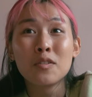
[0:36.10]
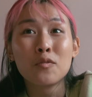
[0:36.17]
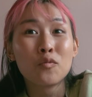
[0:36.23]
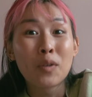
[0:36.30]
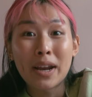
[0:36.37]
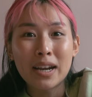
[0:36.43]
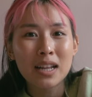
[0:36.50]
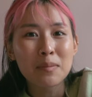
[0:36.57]

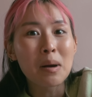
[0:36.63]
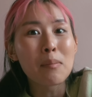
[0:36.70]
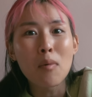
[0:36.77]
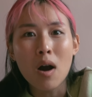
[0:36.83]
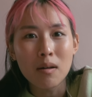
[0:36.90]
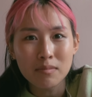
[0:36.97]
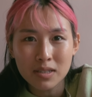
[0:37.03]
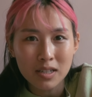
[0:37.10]
raiding my
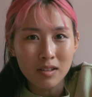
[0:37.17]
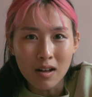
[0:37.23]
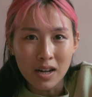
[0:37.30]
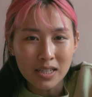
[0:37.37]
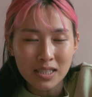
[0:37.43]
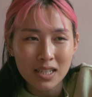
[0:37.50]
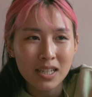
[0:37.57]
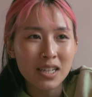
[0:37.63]
mom's
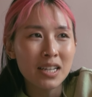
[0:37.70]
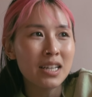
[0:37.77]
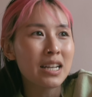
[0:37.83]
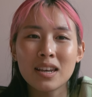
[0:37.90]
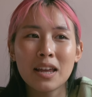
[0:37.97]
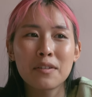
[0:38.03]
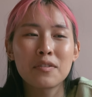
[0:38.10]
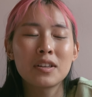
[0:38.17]
closet,
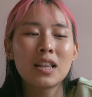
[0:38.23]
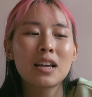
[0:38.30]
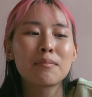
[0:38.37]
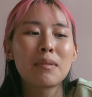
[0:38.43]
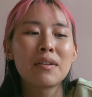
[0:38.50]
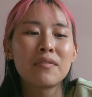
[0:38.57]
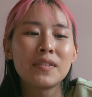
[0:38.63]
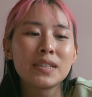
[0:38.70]
and I feel like
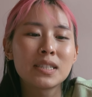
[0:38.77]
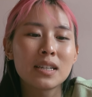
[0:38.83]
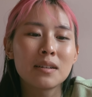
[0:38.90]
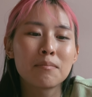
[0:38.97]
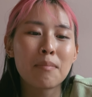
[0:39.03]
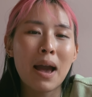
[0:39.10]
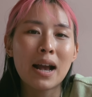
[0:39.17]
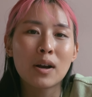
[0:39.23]
my
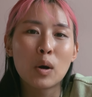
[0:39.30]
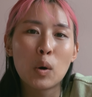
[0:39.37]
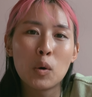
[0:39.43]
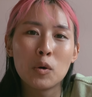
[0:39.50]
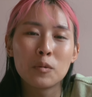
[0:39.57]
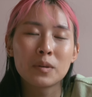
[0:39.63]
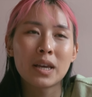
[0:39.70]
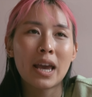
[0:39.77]
visit back
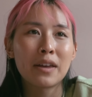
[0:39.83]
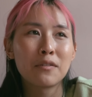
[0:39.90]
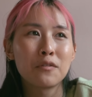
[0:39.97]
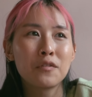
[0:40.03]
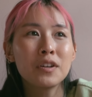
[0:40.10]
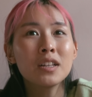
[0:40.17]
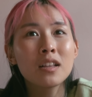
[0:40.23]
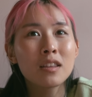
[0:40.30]
home can
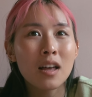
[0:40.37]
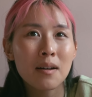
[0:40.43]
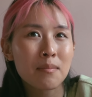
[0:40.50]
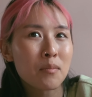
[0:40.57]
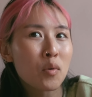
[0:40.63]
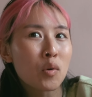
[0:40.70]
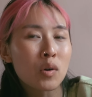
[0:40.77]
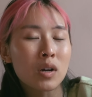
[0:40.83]
feel a lot
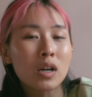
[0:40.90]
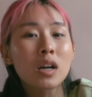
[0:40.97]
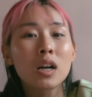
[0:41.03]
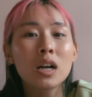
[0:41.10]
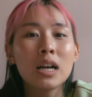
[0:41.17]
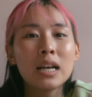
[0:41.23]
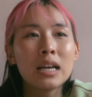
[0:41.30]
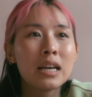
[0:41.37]

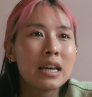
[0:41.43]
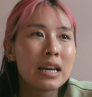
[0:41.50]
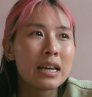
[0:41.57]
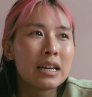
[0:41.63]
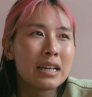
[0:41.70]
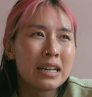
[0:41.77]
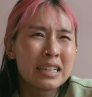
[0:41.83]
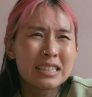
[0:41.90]
more
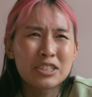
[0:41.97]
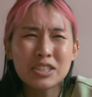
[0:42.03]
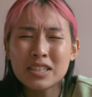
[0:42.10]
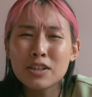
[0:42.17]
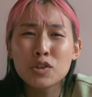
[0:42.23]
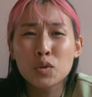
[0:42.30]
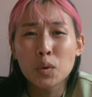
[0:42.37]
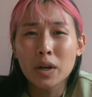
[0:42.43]
just
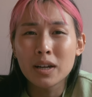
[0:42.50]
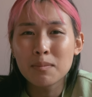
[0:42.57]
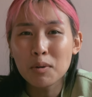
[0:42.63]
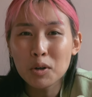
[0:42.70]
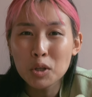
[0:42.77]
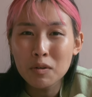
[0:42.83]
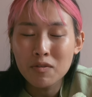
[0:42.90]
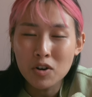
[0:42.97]

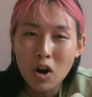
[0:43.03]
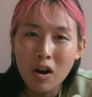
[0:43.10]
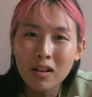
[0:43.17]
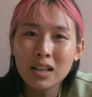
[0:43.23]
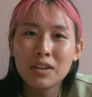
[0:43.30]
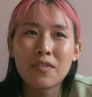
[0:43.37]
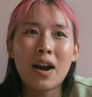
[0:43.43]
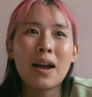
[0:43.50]
enjoyable
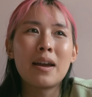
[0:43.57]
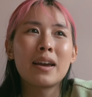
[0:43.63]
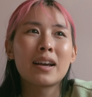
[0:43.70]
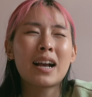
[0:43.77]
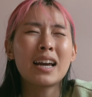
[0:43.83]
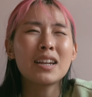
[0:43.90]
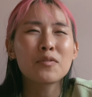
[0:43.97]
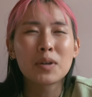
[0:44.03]
overall if I
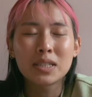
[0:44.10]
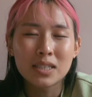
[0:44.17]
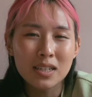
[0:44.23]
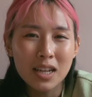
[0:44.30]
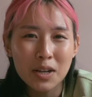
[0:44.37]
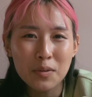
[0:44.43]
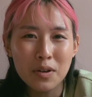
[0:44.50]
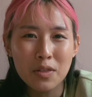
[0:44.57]
kind of
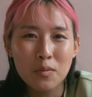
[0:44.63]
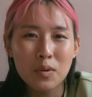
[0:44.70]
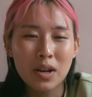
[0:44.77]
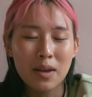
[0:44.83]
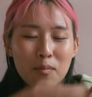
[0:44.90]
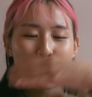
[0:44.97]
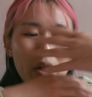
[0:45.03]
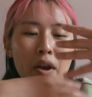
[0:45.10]
resonate with what
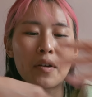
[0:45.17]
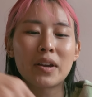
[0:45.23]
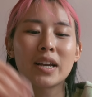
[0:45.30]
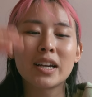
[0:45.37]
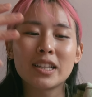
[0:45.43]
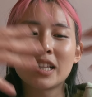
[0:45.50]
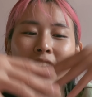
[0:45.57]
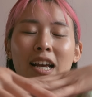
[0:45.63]
I'm
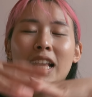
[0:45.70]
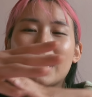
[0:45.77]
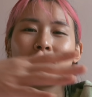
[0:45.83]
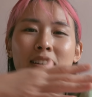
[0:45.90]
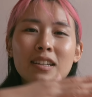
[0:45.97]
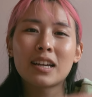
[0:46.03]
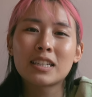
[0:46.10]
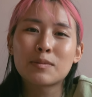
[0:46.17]
wearing. Like, I
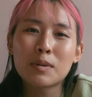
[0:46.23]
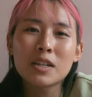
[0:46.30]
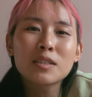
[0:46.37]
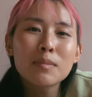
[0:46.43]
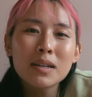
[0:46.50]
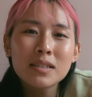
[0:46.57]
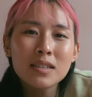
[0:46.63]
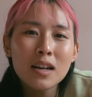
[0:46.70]
can
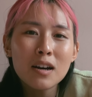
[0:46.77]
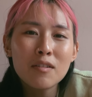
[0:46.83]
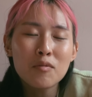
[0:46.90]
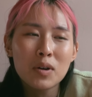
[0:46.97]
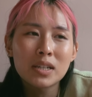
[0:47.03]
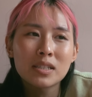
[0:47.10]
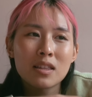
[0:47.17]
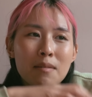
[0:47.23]
express myself,
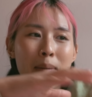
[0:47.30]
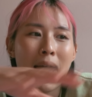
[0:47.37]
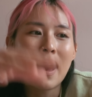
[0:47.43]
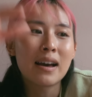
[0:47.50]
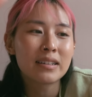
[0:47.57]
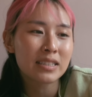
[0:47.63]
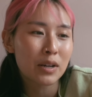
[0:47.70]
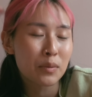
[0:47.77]
whereas in the
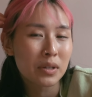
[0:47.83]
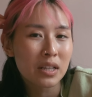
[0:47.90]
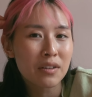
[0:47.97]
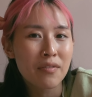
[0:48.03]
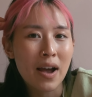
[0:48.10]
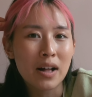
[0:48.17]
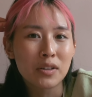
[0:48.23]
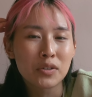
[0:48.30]
past I really
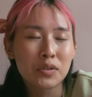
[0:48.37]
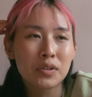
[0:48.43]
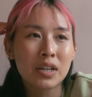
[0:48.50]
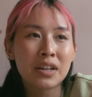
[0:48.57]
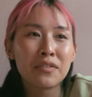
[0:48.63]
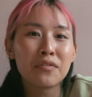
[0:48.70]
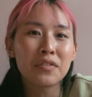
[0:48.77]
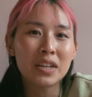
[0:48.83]
valued
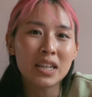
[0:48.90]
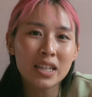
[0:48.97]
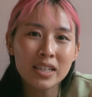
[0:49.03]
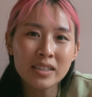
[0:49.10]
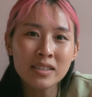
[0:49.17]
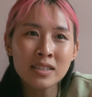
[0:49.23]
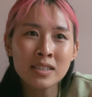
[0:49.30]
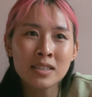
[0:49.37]

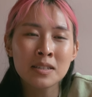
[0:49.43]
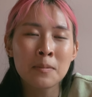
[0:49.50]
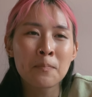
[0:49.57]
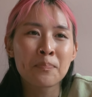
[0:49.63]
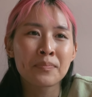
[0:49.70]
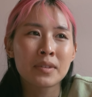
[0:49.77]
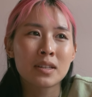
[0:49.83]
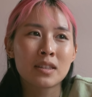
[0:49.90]
convenience,
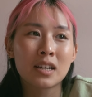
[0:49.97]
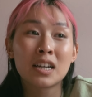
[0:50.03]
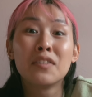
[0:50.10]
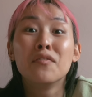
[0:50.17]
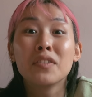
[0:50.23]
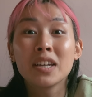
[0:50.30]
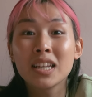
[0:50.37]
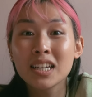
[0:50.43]
the
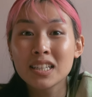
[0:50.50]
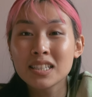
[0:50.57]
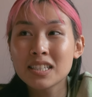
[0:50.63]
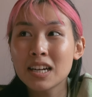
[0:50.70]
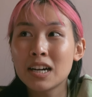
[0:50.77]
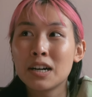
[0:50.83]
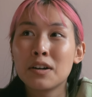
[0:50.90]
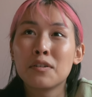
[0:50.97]
convenience
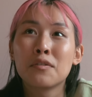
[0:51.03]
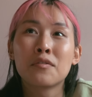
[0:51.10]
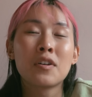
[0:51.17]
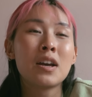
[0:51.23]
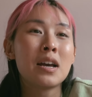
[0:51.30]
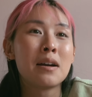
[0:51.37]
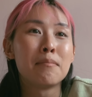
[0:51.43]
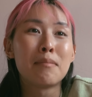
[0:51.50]
of
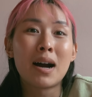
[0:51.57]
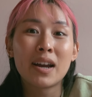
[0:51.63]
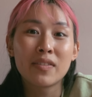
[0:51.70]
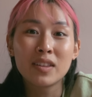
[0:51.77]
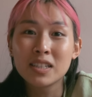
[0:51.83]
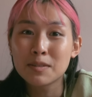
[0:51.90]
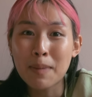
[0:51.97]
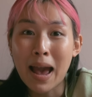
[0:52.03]

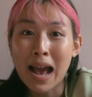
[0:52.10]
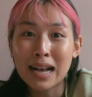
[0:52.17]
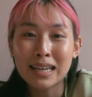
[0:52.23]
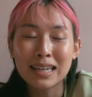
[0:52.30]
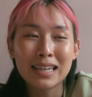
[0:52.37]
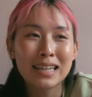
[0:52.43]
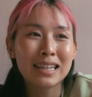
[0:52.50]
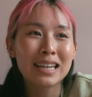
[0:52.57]
mindless
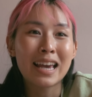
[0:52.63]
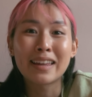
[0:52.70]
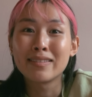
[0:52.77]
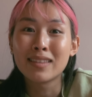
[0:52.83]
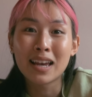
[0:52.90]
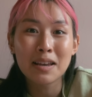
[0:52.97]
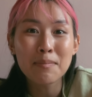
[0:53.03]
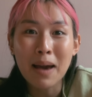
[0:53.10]
packing
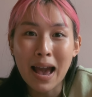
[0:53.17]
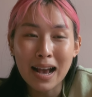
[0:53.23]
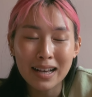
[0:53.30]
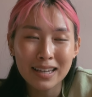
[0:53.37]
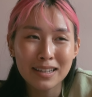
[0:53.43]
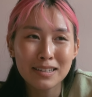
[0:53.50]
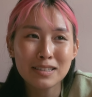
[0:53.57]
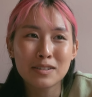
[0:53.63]
and light
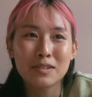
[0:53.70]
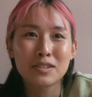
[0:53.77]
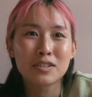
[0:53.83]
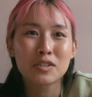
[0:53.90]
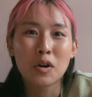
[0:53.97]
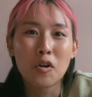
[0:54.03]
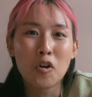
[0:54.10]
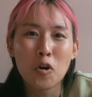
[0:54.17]
packing, so I
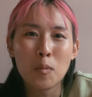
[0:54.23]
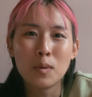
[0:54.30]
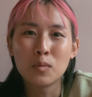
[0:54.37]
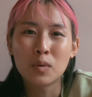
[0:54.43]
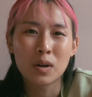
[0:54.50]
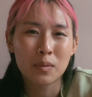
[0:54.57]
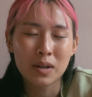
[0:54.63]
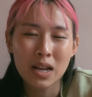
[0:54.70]
just go home
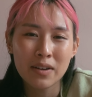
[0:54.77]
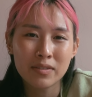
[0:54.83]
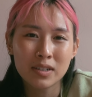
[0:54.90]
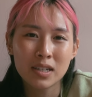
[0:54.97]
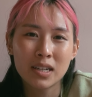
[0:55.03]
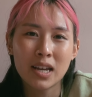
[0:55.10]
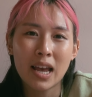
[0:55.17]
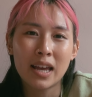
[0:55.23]
and wear
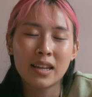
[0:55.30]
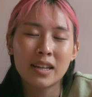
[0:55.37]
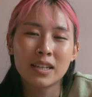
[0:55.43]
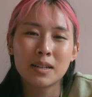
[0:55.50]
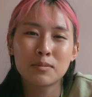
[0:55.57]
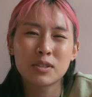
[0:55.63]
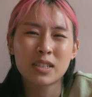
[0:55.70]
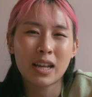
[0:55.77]
whatever and
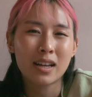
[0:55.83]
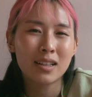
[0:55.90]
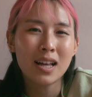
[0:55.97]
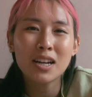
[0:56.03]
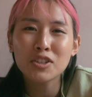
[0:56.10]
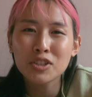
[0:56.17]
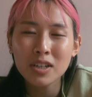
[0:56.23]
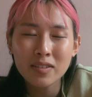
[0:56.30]
end up just like
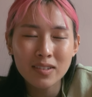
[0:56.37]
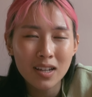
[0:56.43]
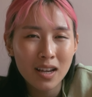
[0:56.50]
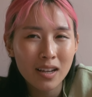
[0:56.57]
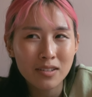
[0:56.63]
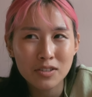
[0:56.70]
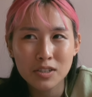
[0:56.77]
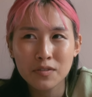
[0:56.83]
clashing every
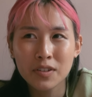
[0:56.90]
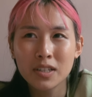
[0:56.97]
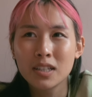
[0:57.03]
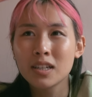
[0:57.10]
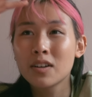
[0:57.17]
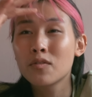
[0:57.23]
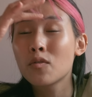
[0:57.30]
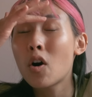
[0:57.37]
day and just
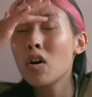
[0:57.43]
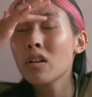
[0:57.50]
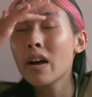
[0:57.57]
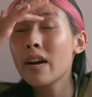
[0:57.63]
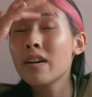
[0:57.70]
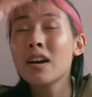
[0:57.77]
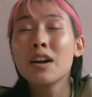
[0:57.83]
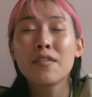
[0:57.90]
feeling
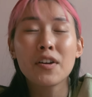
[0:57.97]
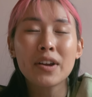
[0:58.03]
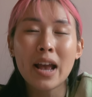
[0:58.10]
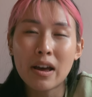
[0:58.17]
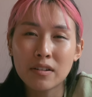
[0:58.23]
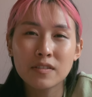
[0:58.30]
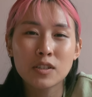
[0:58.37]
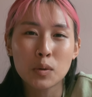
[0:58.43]
very
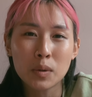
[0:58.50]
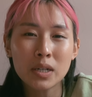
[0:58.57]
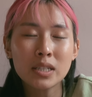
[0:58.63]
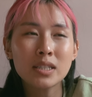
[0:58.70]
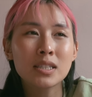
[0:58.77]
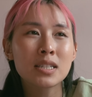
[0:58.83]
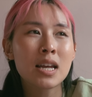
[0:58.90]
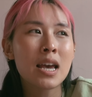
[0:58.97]
out of
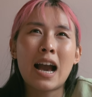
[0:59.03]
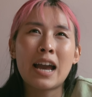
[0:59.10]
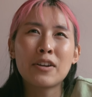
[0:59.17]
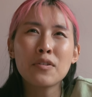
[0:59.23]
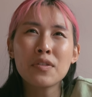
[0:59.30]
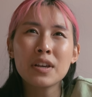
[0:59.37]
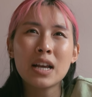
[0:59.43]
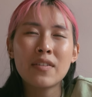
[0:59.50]
sorts. I
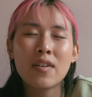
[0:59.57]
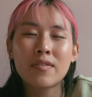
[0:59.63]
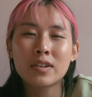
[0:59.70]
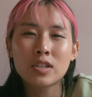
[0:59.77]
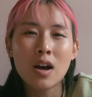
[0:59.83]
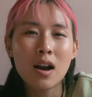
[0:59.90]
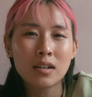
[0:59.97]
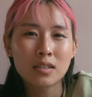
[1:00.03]
don't think I've ever
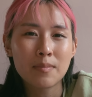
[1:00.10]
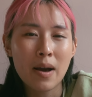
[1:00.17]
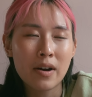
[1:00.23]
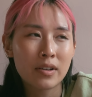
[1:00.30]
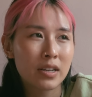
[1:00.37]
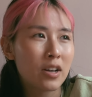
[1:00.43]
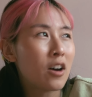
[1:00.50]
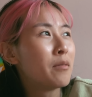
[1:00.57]
talked
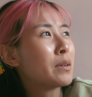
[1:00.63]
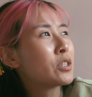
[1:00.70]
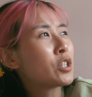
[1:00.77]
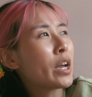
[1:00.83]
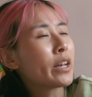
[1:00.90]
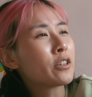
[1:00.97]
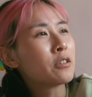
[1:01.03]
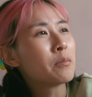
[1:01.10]
about it on my
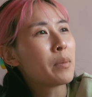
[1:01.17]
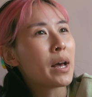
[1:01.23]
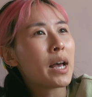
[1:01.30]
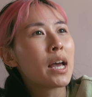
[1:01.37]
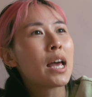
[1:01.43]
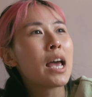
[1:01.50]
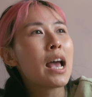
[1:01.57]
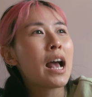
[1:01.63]
channel,
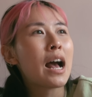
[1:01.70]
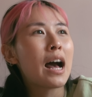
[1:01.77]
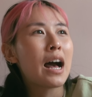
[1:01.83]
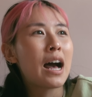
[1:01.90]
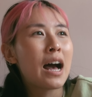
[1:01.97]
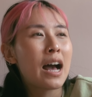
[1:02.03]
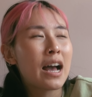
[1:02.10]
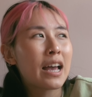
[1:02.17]
but
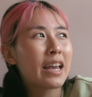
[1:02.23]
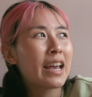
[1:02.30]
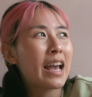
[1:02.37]
I